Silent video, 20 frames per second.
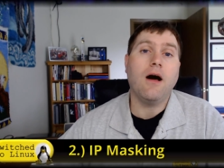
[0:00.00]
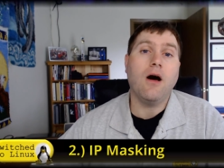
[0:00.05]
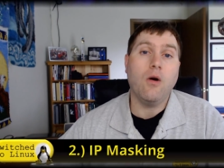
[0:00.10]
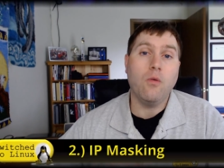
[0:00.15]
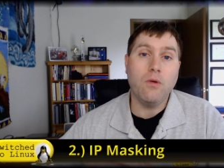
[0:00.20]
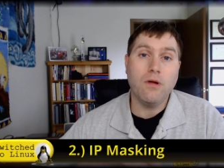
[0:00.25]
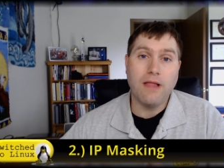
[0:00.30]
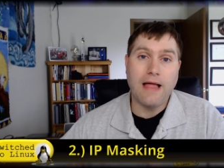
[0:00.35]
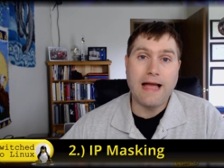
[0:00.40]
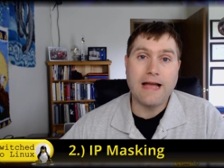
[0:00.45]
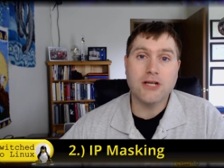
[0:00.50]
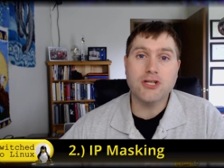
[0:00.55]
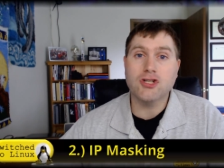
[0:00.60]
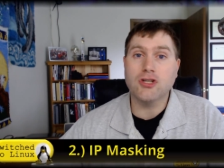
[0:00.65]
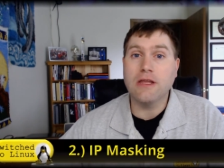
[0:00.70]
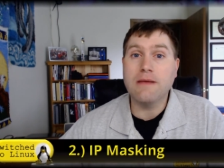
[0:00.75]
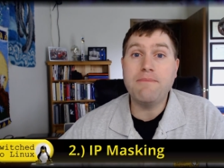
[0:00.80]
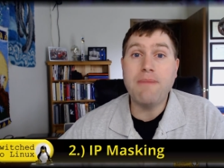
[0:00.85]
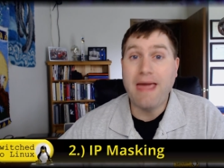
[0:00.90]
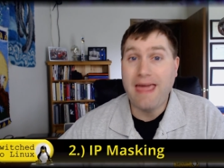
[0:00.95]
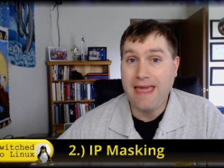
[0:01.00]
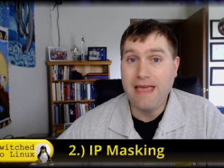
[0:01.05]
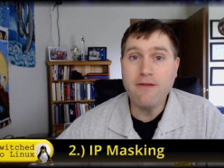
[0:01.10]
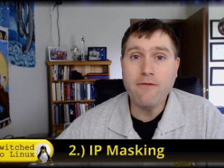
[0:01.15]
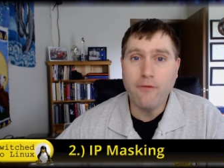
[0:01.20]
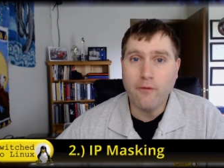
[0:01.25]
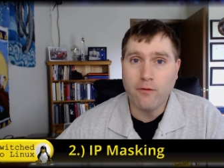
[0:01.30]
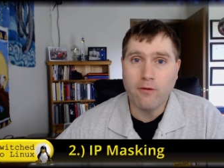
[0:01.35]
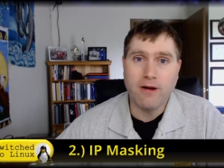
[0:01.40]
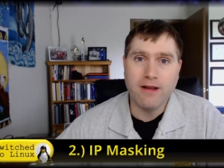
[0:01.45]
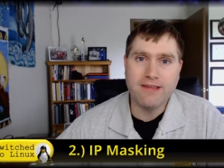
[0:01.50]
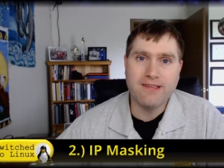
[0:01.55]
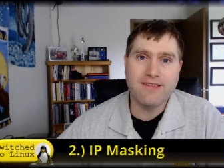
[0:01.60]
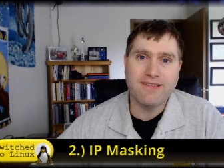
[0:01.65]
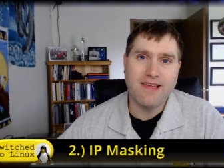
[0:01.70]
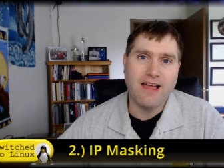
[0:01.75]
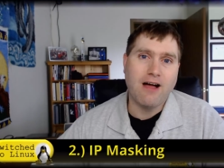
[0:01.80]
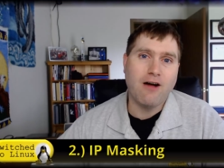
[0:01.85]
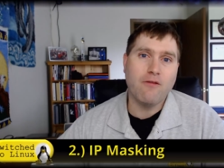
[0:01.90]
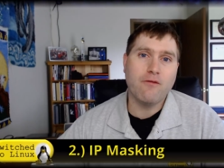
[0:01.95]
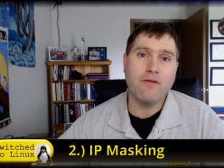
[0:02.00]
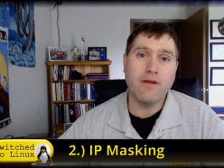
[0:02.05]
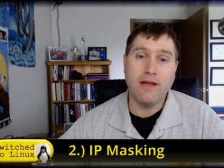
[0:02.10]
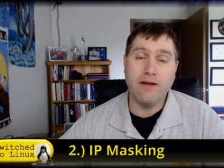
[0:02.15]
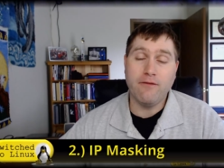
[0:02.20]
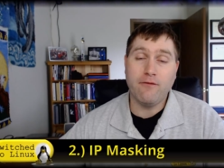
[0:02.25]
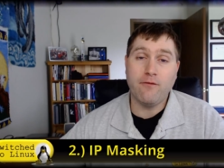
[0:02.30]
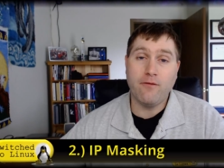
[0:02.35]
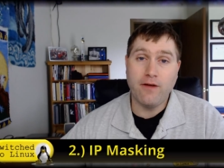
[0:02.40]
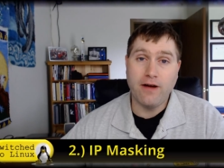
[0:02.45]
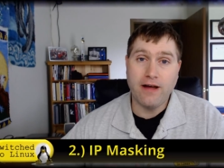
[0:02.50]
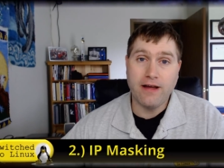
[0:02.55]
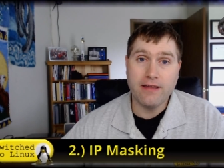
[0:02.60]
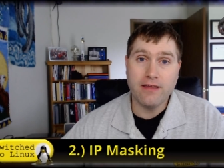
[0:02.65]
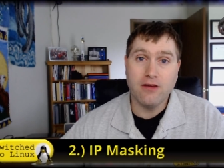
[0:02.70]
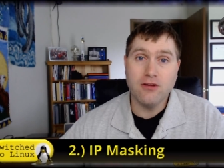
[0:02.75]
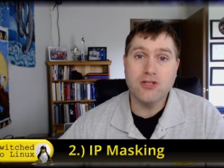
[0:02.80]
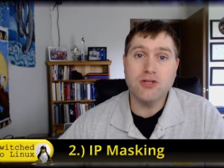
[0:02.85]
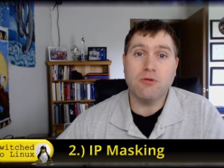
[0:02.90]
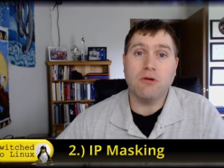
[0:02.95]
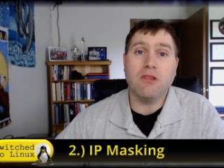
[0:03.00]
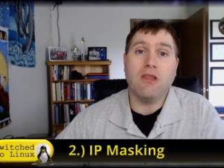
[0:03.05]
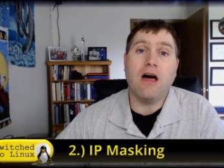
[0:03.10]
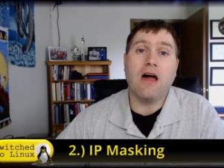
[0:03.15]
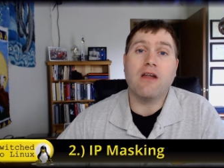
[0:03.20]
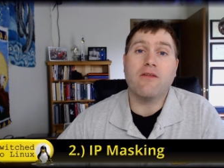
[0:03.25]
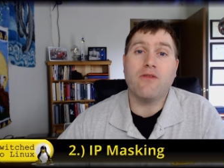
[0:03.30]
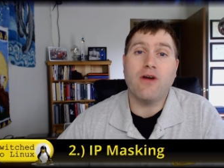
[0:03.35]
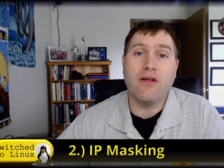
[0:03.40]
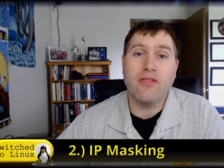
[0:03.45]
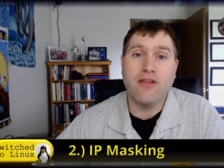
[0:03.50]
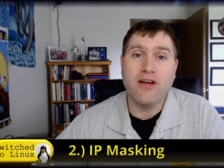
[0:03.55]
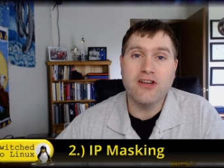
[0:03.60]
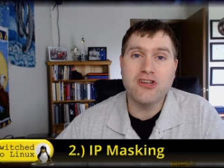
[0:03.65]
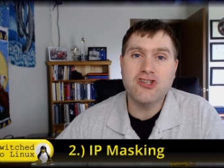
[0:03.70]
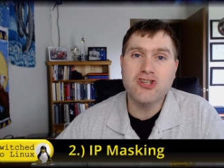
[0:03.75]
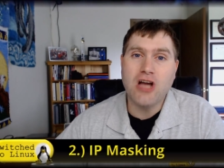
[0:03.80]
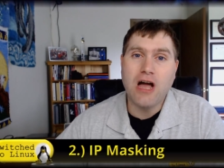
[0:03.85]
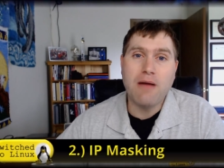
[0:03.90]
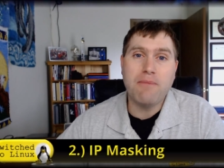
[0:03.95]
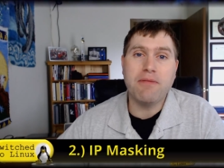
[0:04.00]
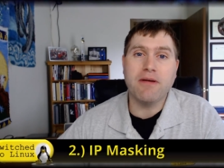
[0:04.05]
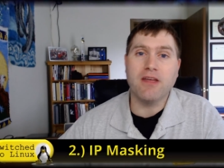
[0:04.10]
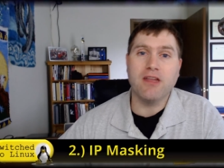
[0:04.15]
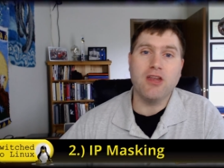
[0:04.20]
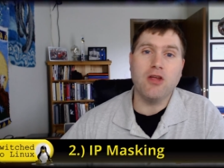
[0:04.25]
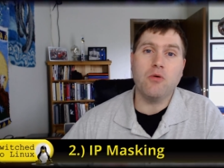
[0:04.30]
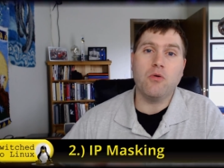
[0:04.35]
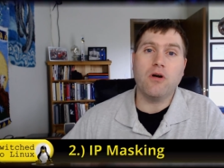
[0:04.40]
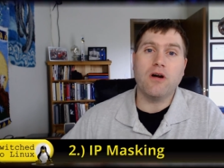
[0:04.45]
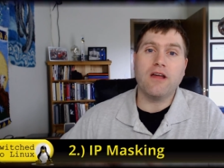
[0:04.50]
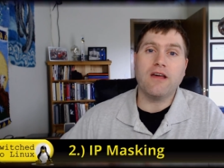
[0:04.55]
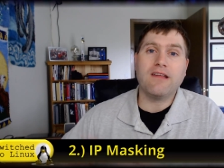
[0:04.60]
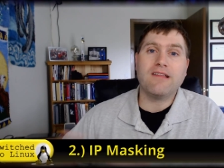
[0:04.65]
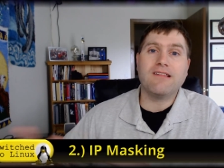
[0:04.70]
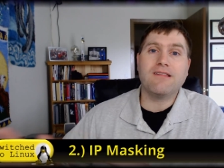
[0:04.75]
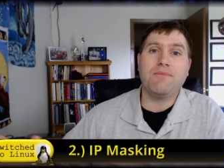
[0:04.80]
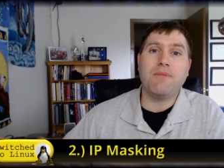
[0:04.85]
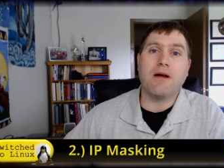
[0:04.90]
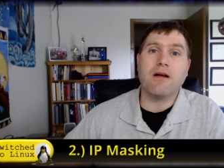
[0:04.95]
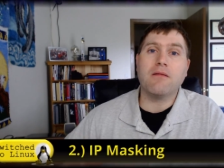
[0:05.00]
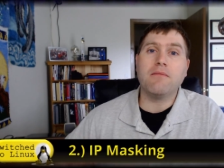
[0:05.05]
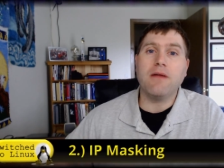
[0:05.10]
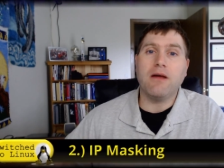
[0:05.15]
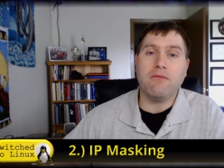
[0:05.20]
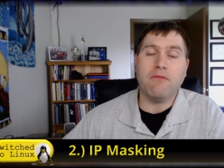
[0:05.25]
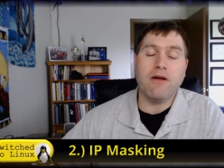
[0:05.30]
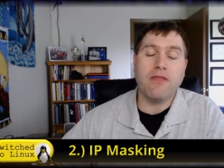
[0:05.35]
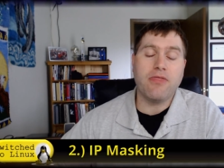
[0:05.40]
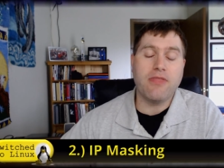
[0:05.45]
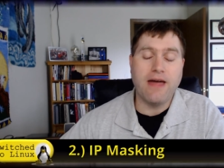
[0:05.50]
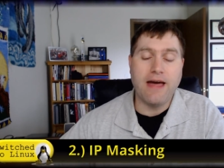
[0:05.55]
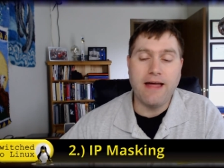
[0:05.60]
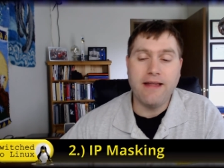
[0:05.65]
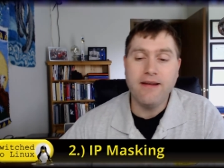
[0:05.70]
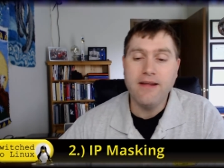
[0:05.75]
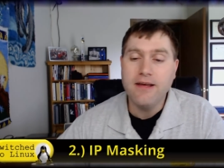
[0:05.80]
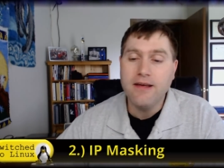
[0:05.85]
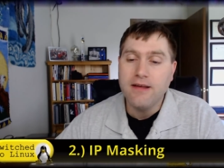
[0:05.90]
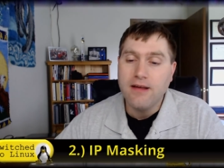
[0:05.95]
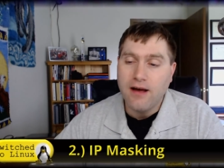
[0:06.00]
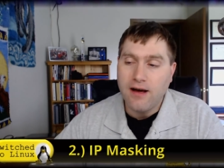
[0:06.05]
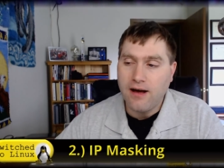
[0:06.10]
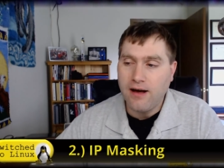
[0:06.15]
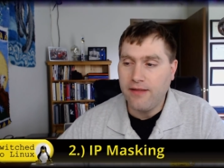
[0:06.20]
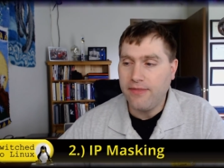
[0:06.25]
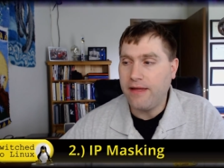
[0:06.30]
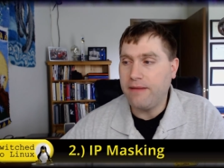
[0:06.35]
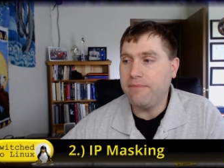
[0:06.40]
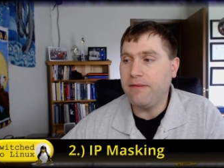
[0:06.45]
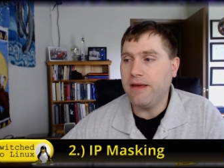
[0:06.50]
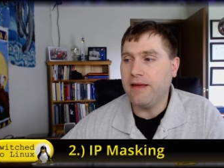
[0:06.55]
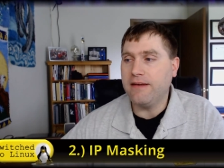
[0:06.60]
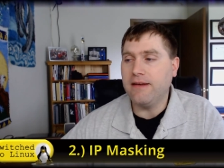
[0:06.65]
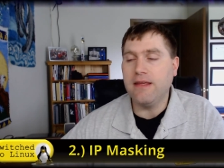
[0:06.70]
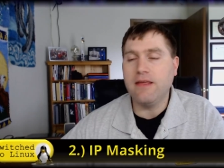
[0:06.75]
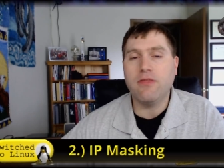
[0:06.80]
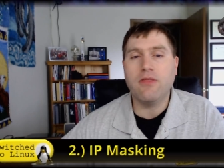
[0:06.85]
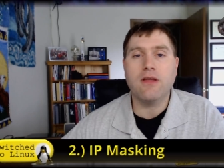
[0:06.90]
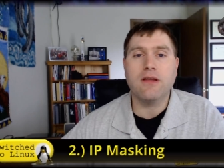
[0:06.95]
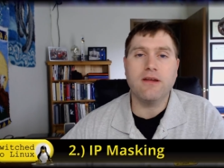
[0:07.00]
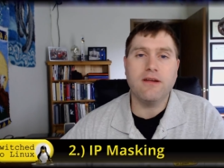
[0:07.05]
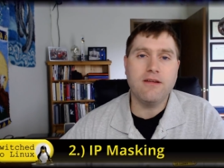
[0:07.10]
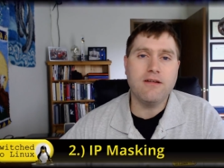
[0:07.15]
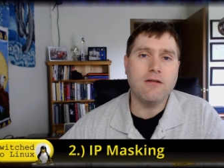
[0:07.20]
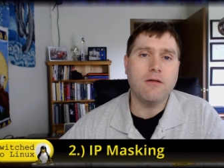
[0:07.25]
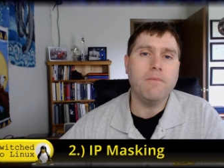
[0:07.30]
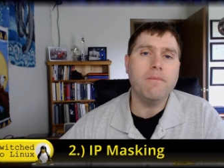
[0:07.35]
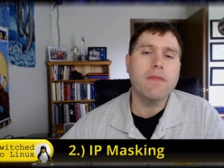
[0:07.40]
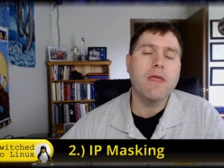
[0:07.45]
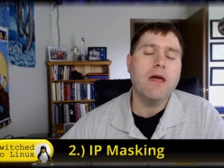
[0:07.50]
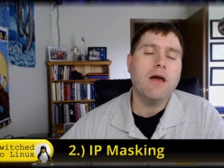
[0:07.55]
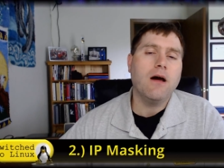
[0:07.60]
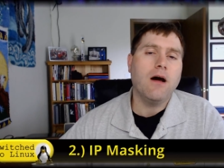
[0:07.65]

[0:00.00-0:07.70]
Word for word: will actually pay for itself if you do a lot of online shopping and you want to experiment with that. That'd be a neat thing to do.